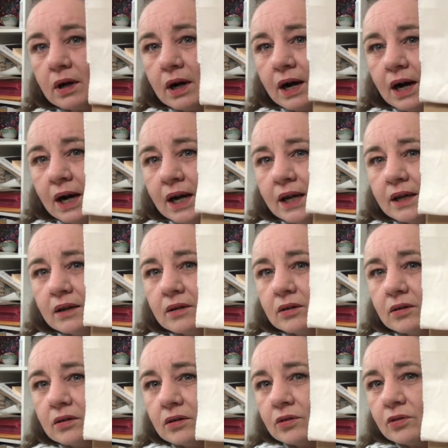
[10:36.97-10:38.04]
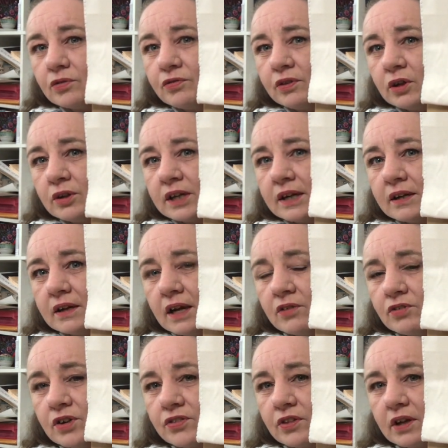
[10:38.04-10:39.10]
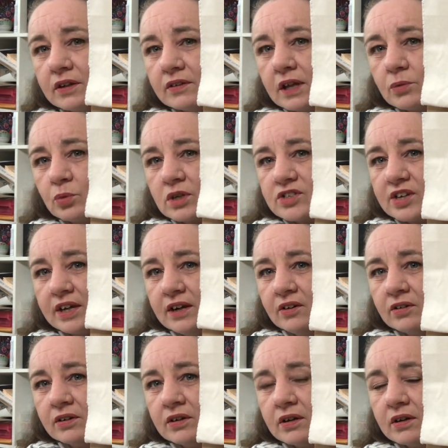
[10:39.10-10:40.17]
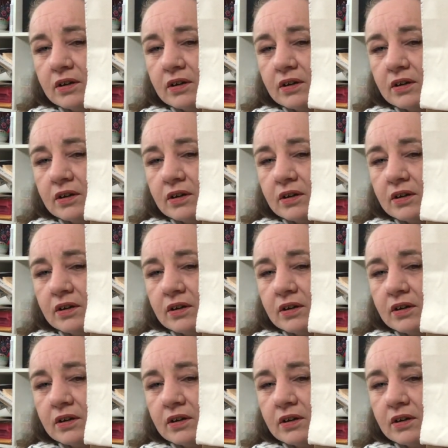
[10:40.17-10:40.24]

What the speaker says: I filled in everything that was here,